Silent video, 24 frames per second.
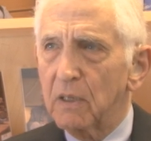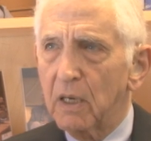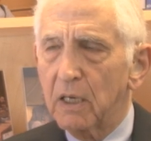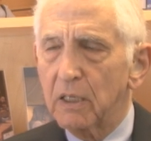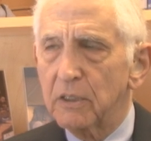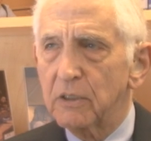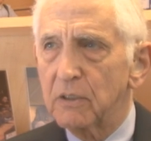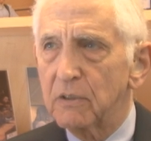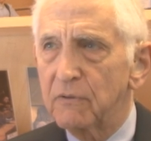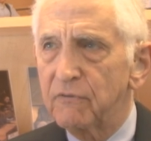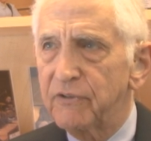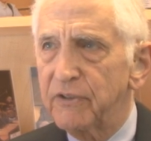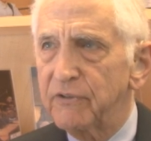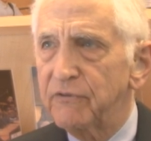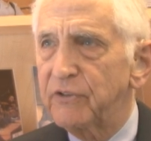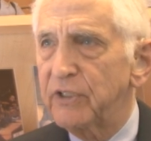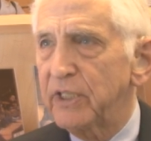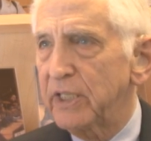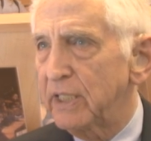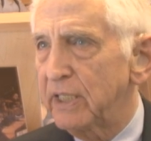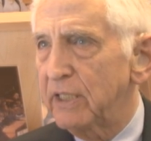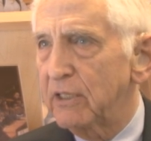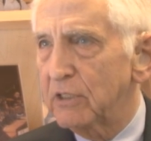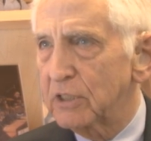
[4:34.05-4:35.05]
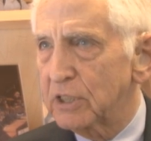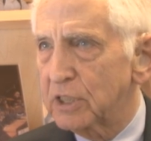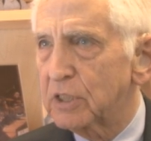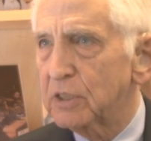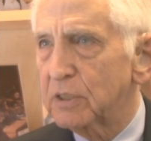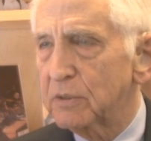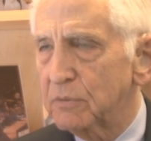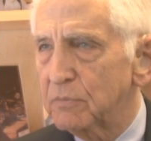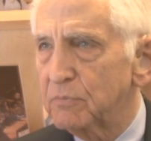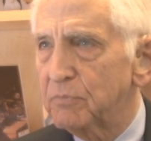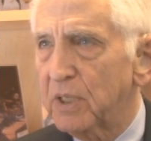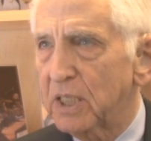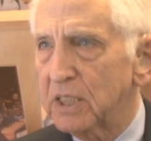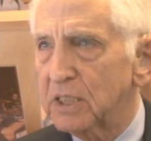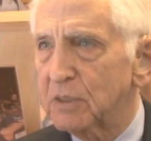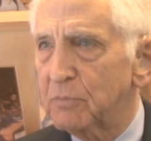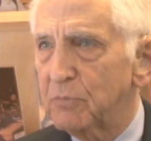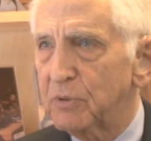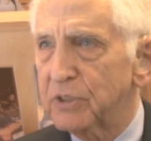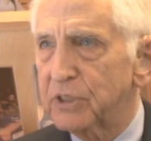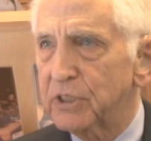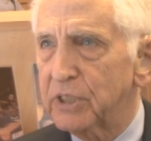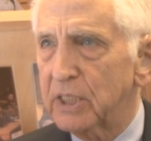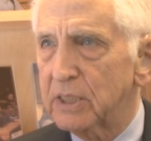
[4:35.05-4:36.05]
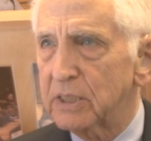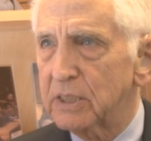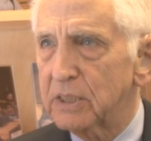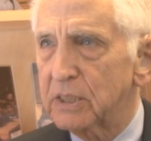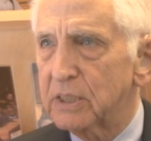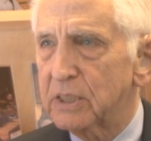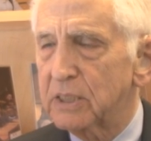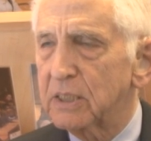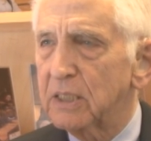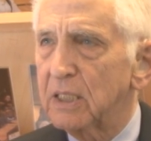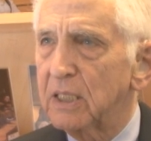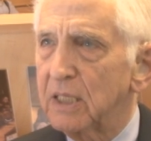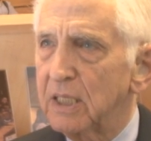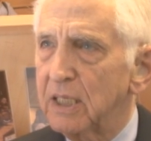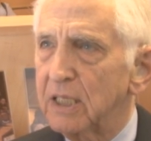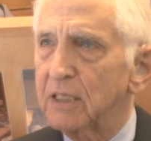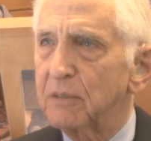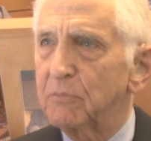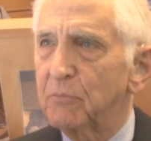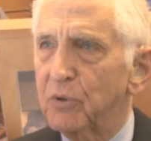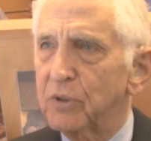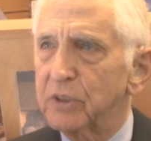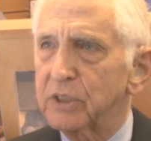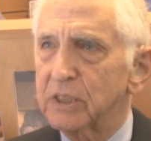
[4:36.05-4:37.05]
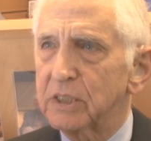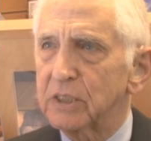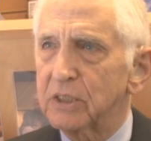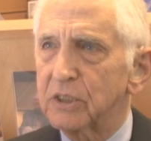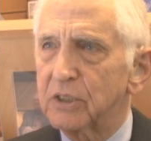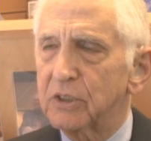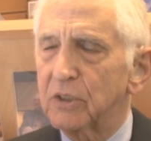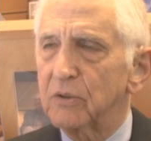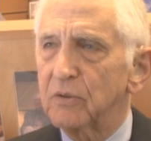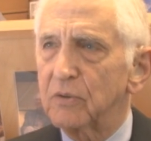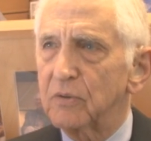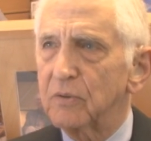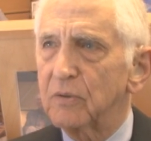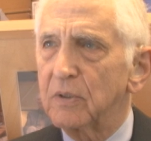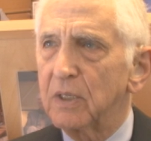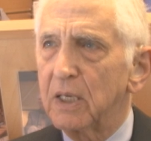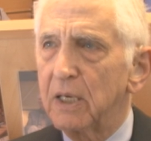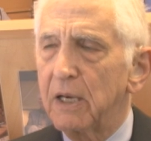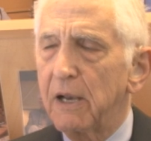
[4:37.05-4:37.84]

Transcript: 115 years possible sentence in prison, so